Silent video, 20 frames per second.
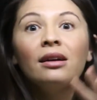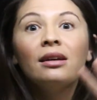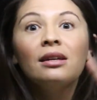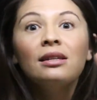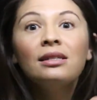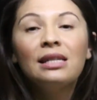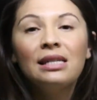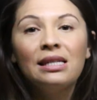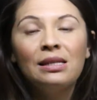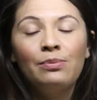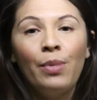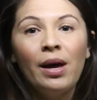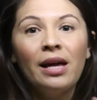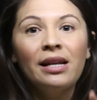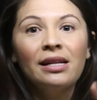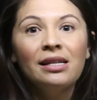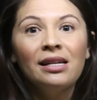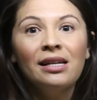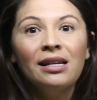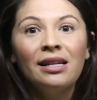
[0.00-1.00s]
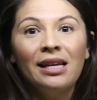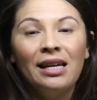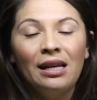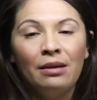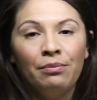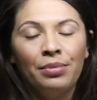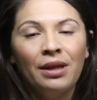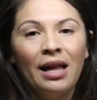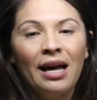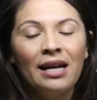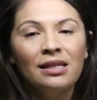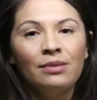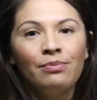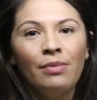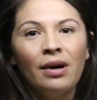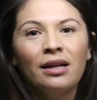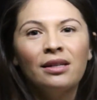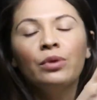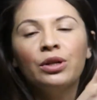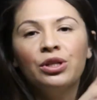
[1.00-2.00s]
suspended in
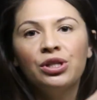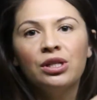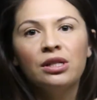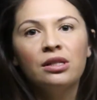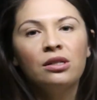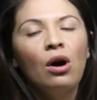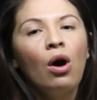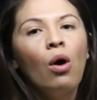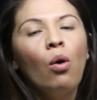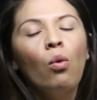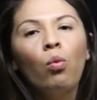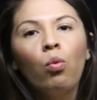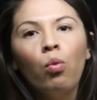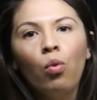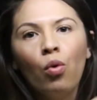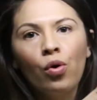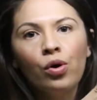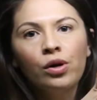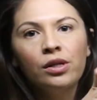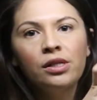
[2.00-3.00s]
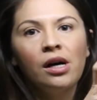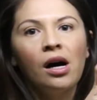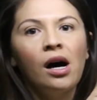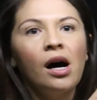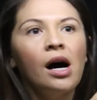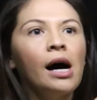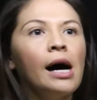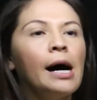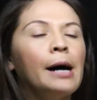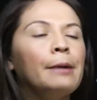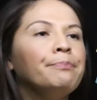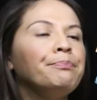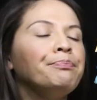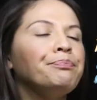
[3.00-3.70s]
plasma, which is water,